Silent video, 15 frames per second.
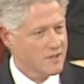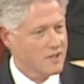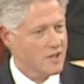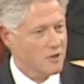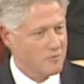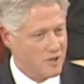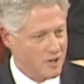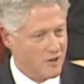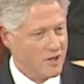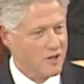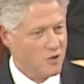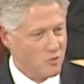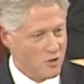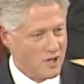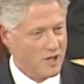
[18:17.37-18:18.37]
America
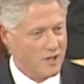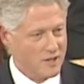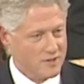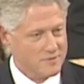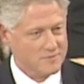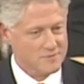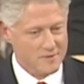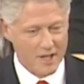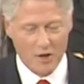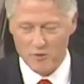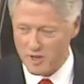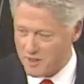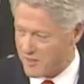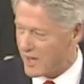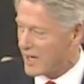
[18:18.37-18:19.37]
well, and
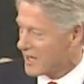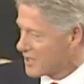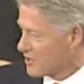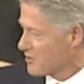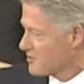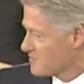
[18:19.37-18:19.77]
we thank you.